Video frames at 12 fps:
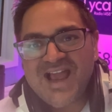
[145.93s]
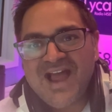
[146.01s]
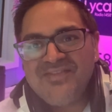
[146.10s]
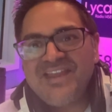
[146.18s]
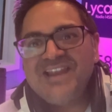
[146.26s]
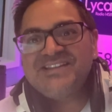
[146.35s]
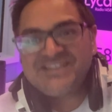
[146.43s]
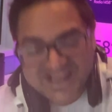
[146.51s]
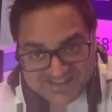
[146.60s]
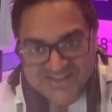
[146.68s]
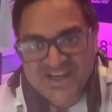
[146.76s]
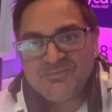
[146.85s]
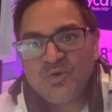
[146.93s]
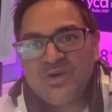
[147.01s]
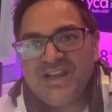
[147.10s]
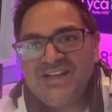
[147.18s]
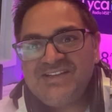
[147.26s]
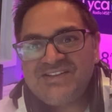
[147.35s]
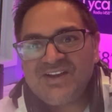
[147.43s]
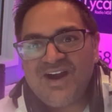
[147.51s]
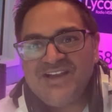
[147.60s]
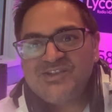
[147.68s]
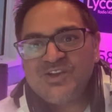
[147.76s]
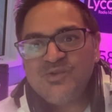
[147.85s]
And then Saturday mornings,
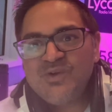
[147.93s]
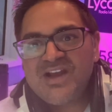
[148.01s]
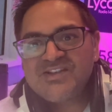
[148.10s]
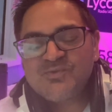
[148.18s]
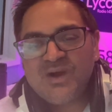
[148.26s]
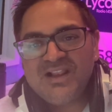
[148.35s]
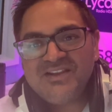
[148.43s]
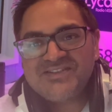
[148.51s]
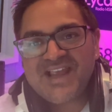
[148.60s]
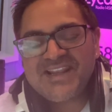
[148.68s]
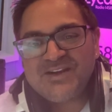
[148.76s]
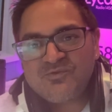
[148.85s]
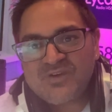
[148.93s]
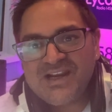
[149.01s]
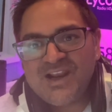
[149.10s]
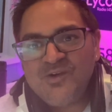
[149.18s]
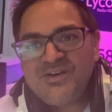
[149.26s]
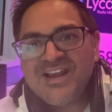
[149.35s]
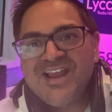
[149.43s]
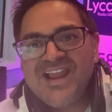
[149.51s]
I do as well. Saturday reload.